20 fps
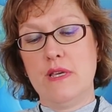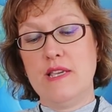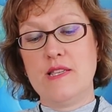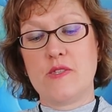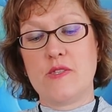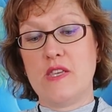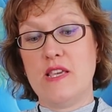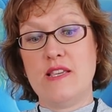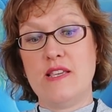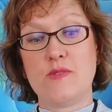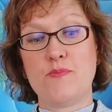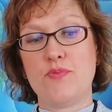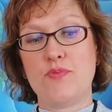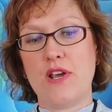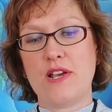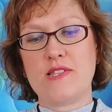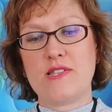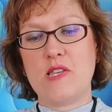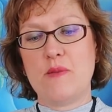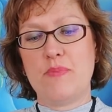Is
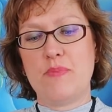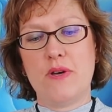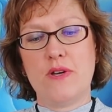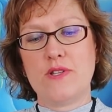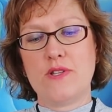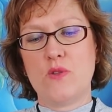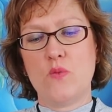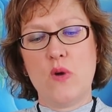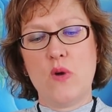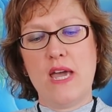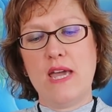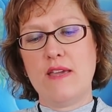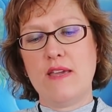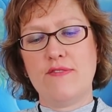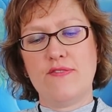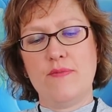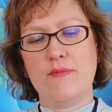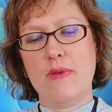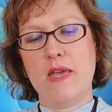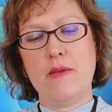Brexit part of the
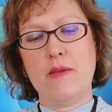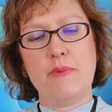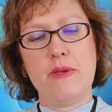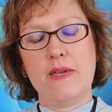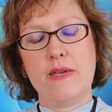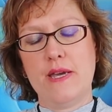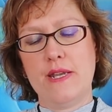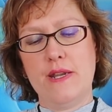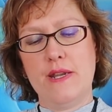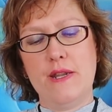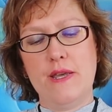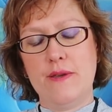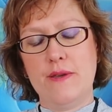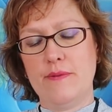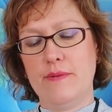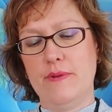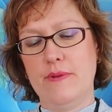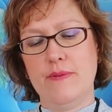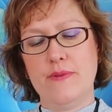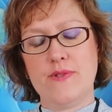wave? Maybe, I don't
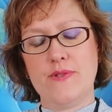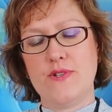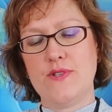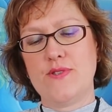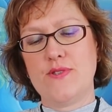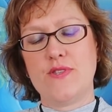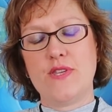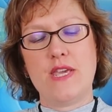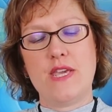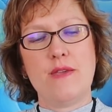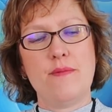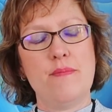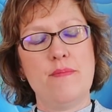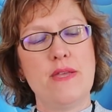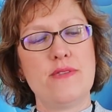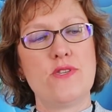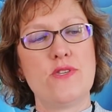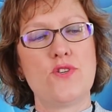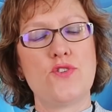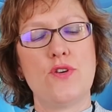know. Let's just see.
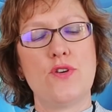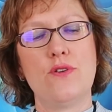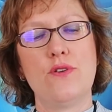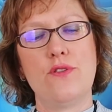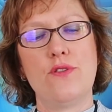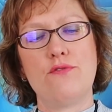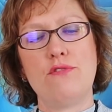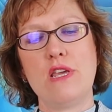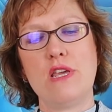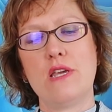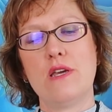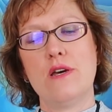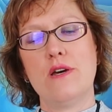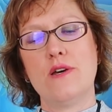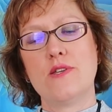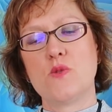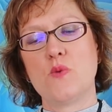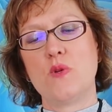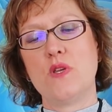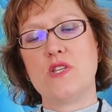Metatron, 3
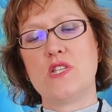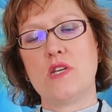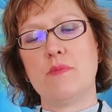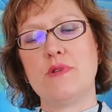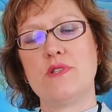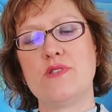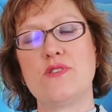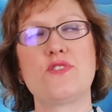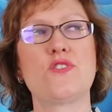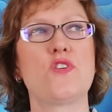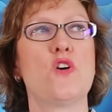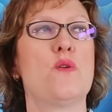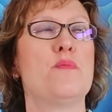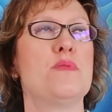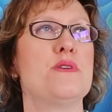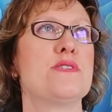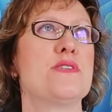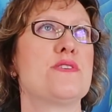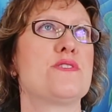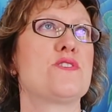cards when you tell me to
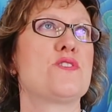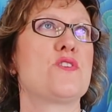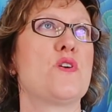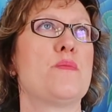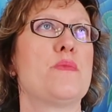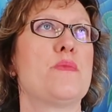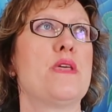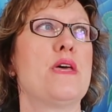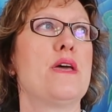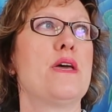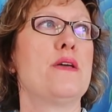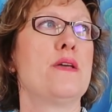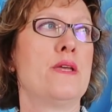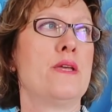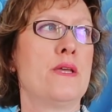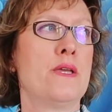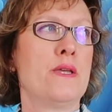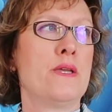stop. He says stop there.